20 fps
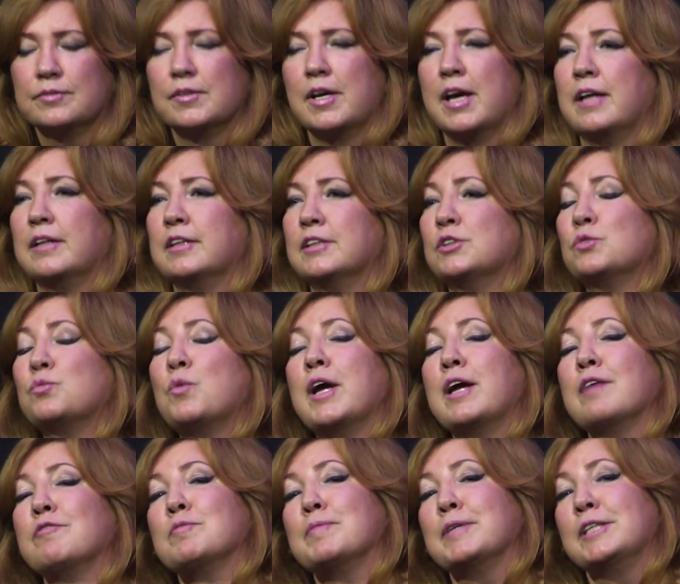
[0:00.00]
And this is why
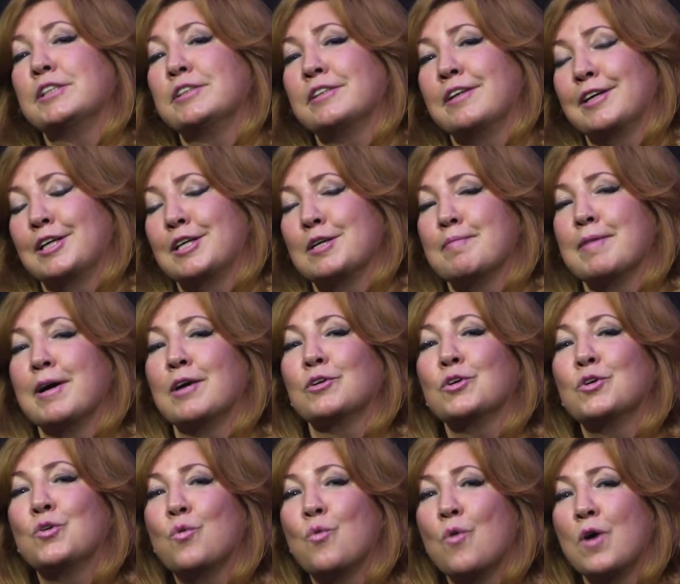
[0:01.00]
everybody's talking about
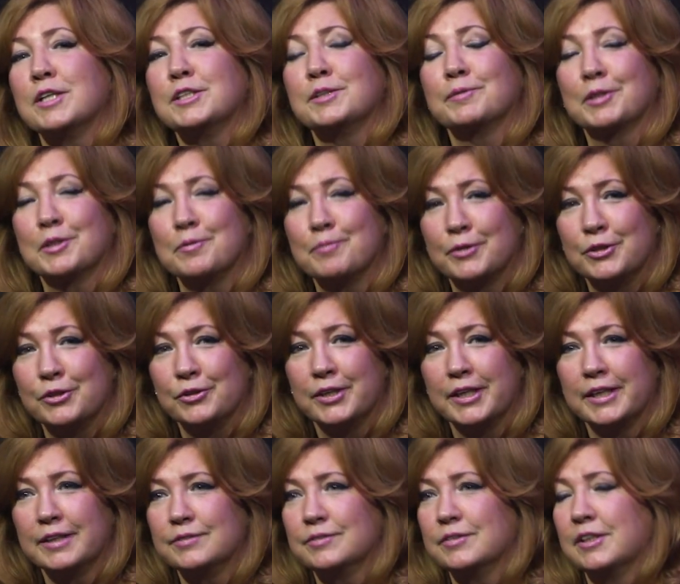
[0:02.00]
quantum
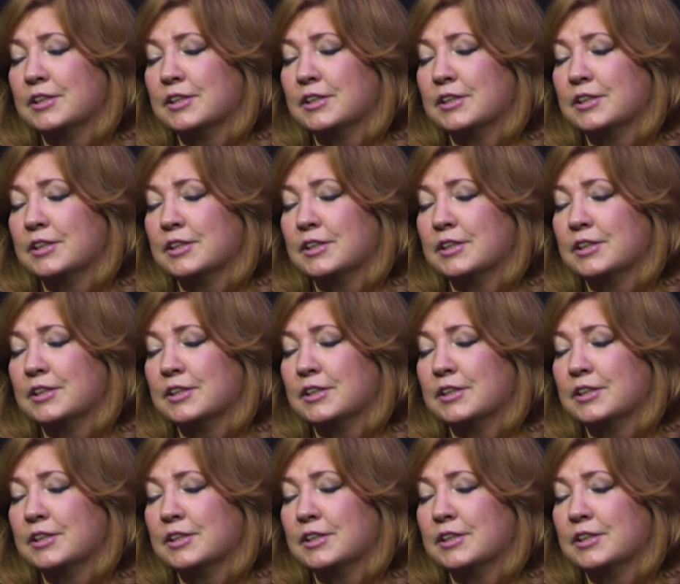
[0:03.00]
computing.